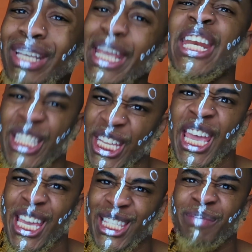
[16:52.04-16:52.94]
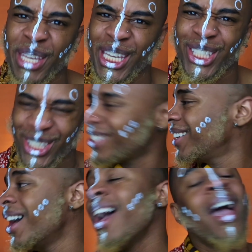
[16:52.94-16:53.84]
Get his ass.
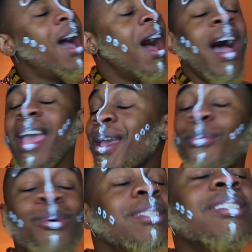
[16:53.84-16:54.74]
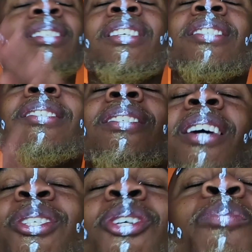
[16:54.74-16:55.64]
It was just
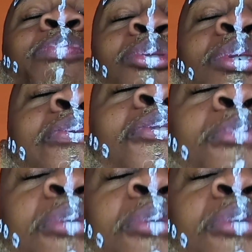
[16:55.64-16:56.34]
such a beautiful